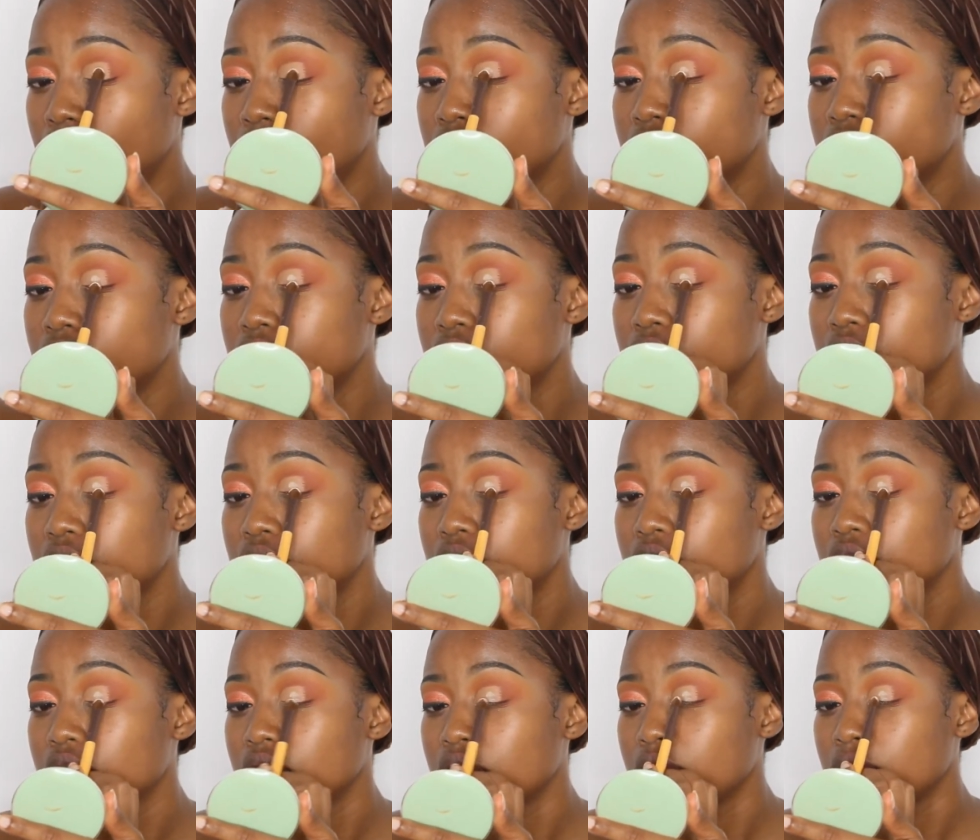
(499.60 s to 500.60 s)
Just going
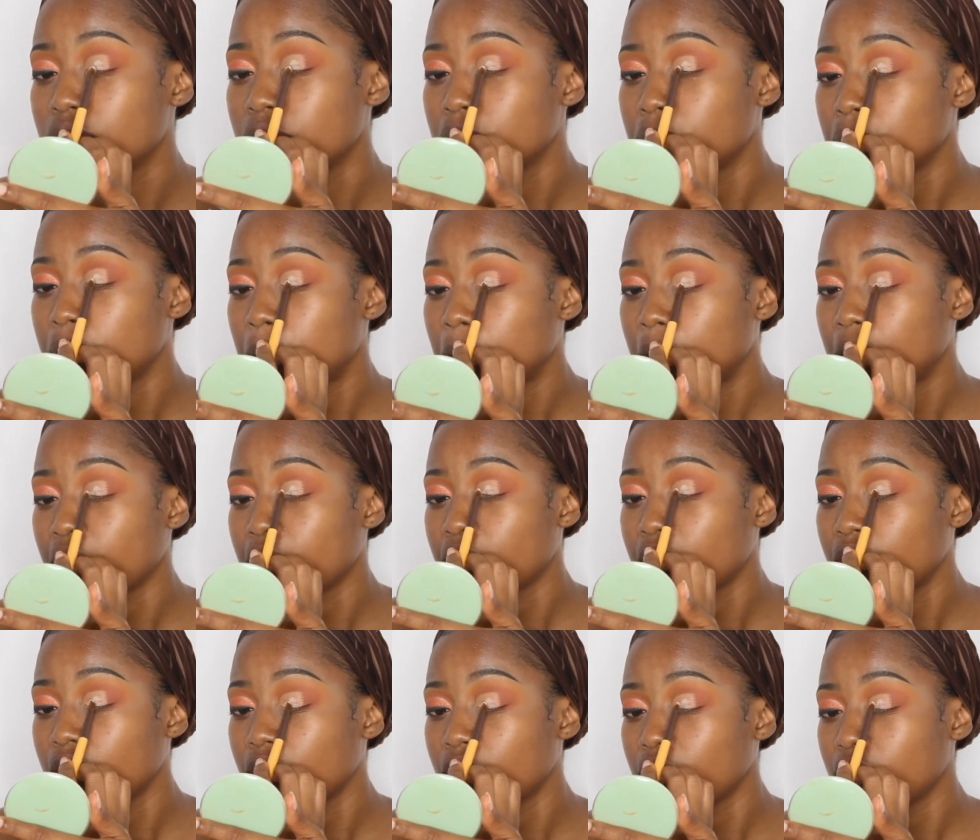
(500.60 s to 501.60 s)
to go
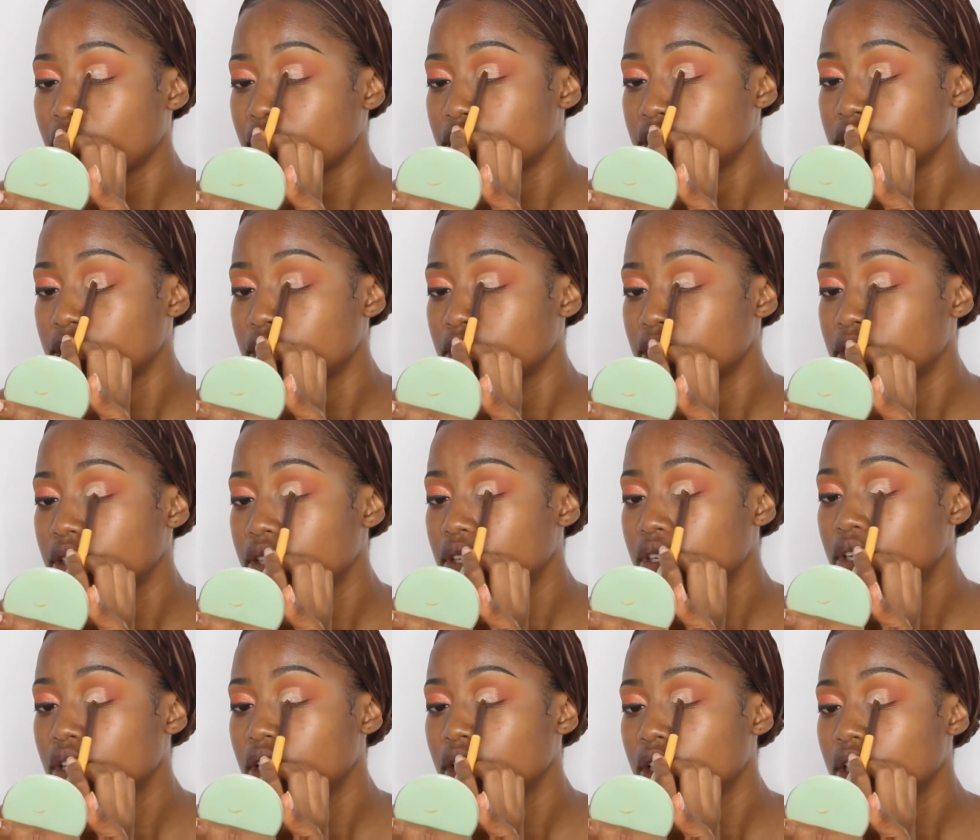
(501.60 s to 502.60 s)
like that.
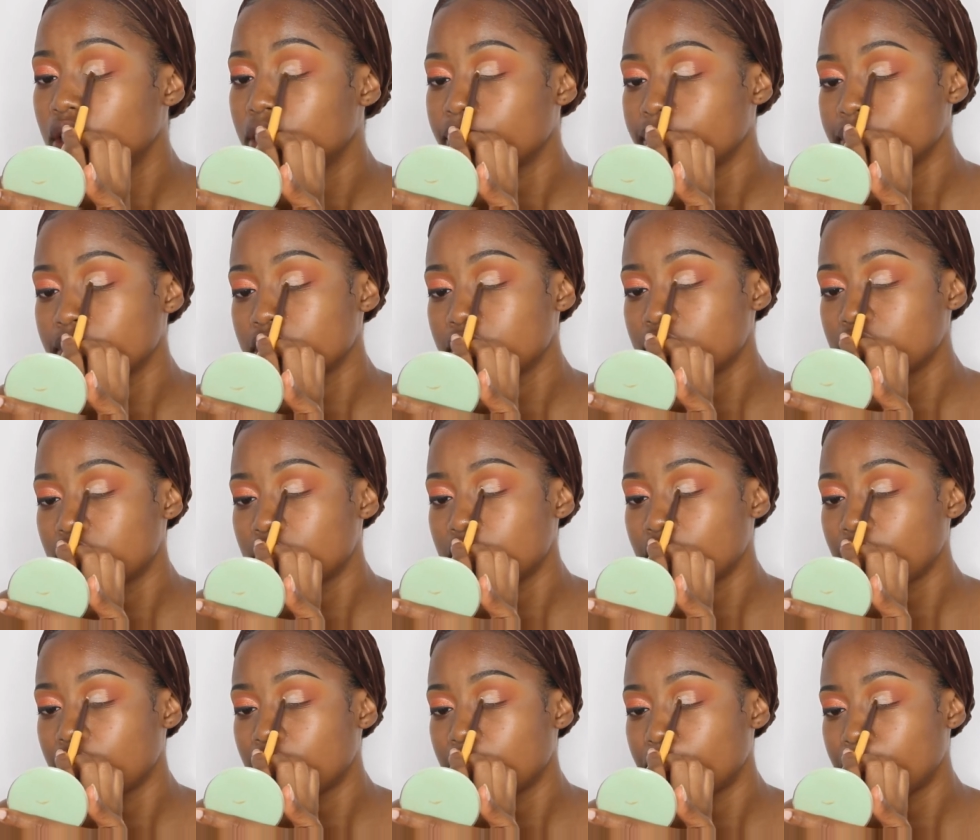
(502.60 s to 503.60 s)
I'm going to start at
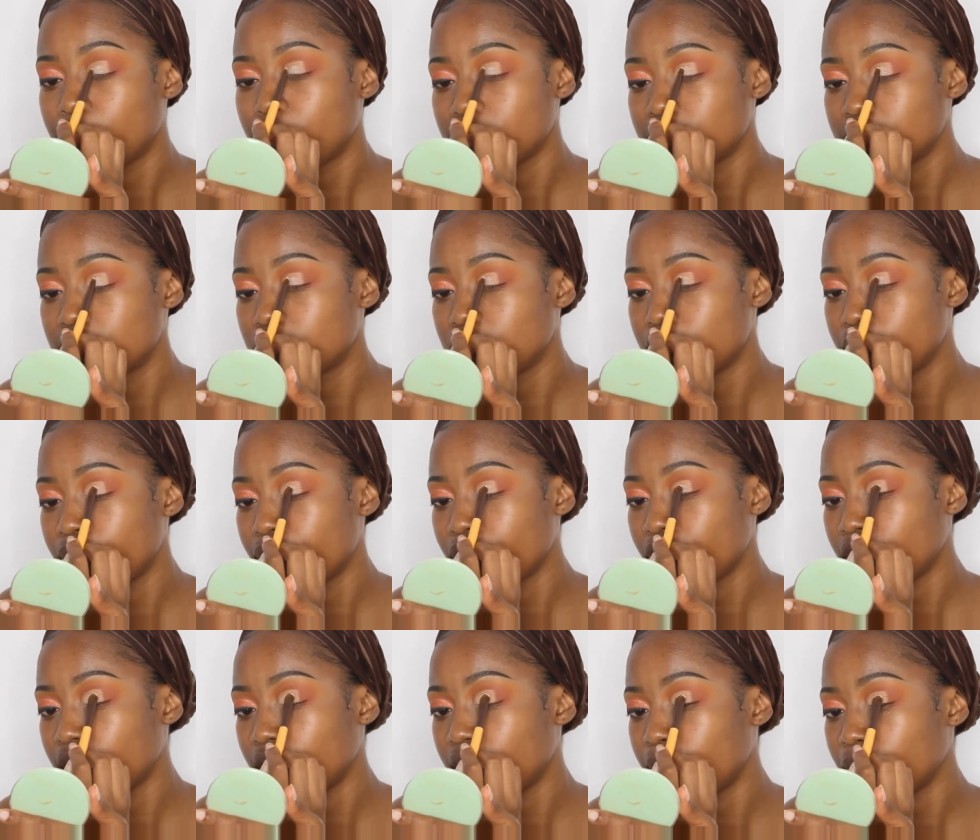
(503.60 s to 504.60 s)
the bottom and
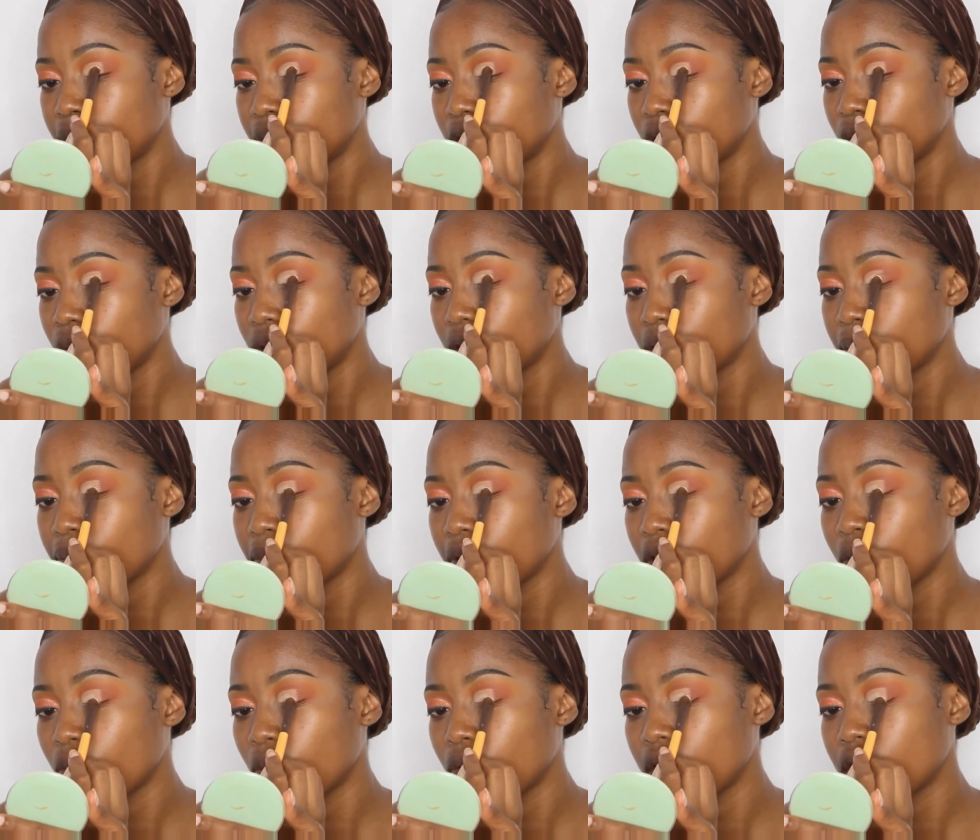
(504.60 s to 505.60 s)
then I'm going to make my
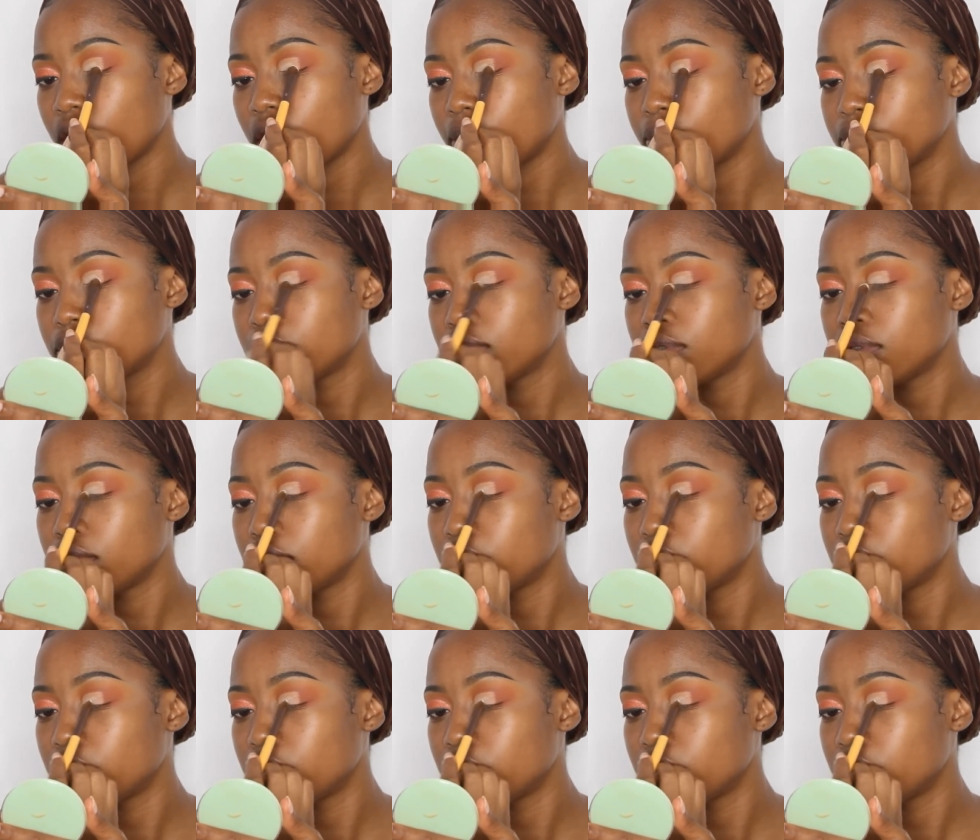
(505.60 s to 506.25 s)
way up to the